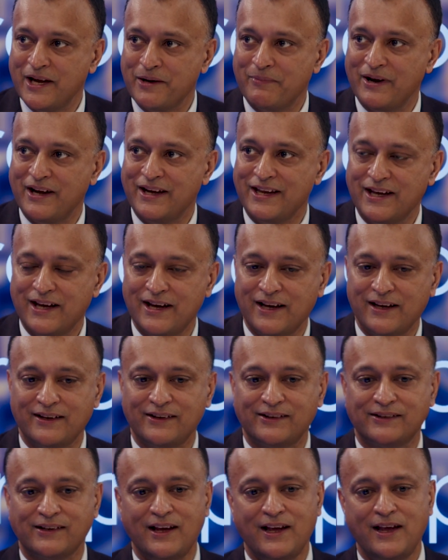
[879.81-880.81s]
many
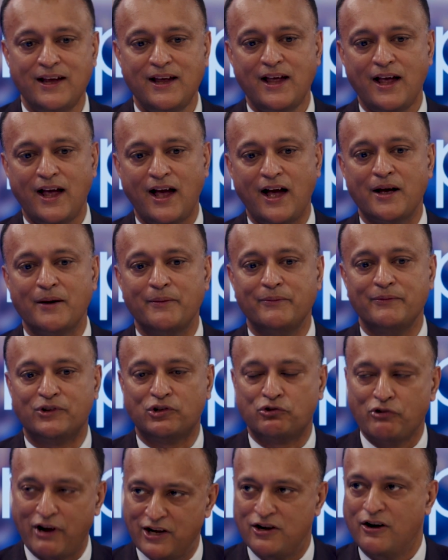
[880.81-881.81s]
years,
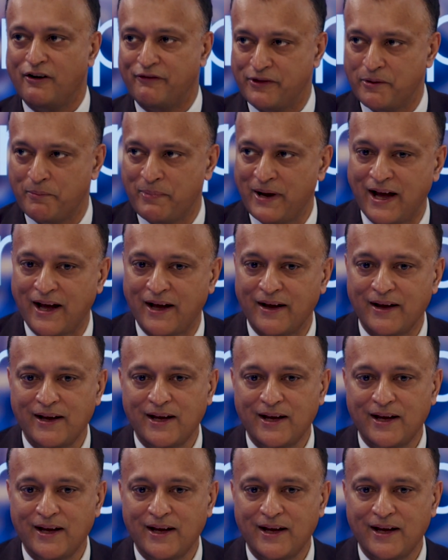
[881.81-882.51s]
straight off the bat.